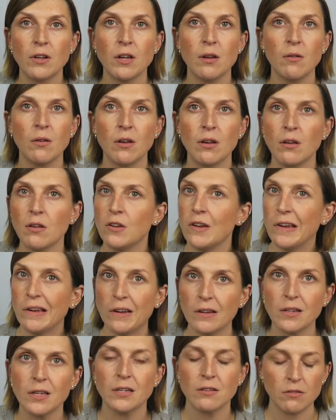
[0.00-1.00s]
and you don't
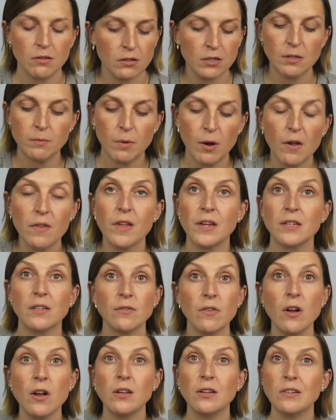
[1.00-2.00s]
know the answer on the spot, and that's
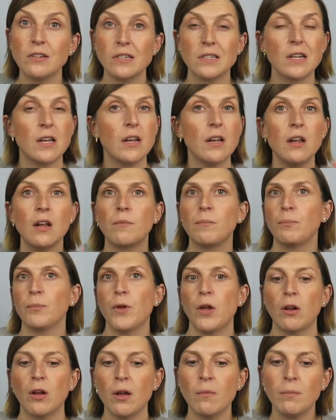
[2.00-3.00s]
fine. You just say, look,
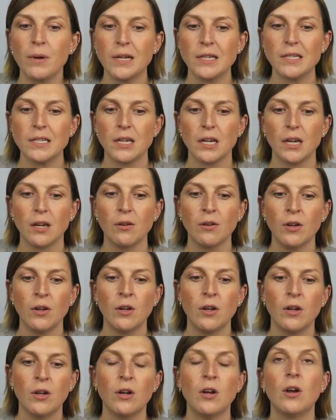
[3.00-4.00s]
I'll come back to you,
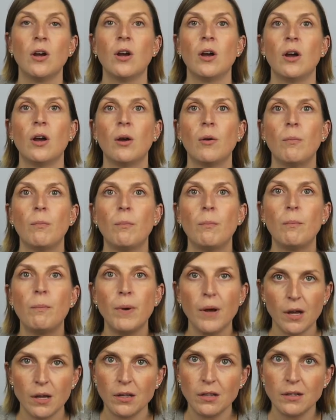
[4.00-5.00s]

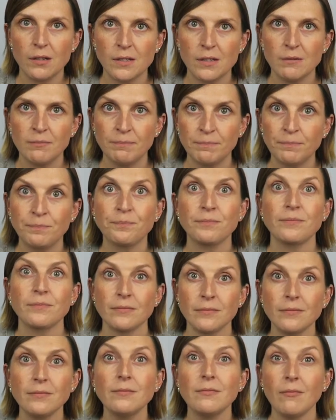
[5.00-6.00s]
but
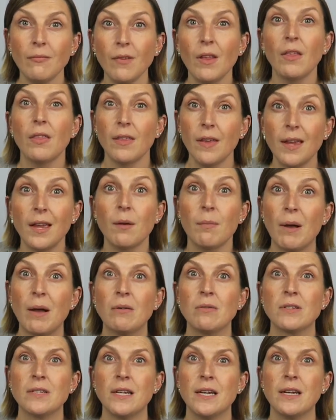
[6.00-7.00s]
think
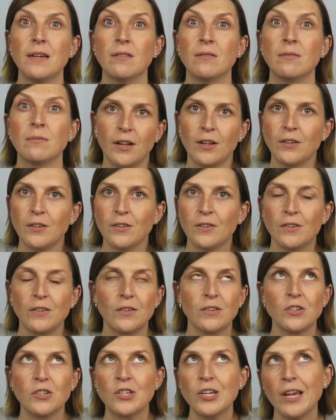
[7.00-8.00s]
about it.
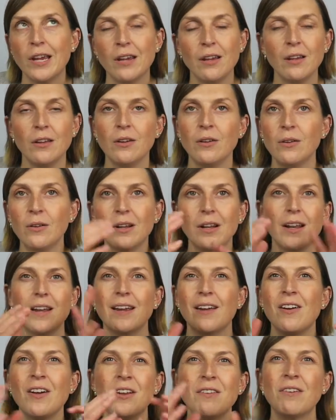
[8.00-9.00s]

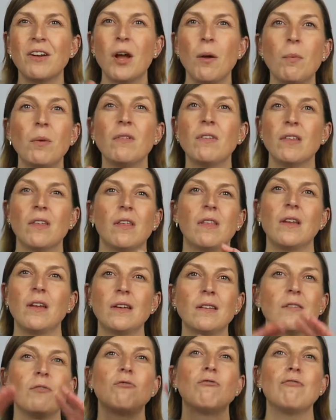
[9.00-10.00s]
Like kind of a couple of other
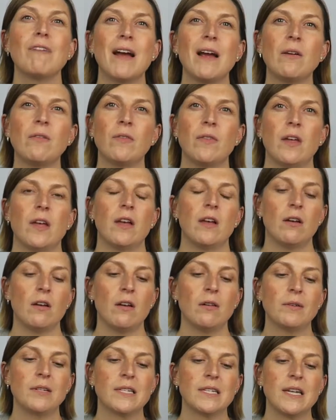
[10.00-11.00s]
things around that,
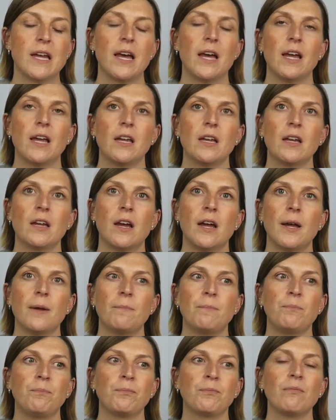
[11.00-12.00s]
I would say,
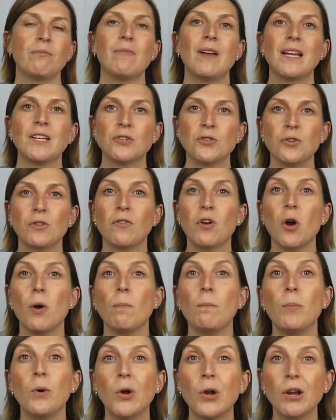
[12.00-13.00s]
make sure you've got
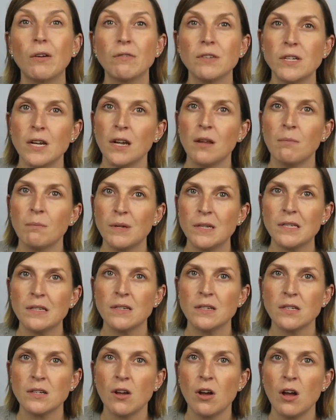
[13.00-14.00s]
a book for taking
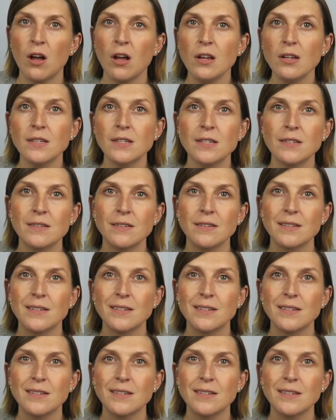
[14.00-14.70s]
business cards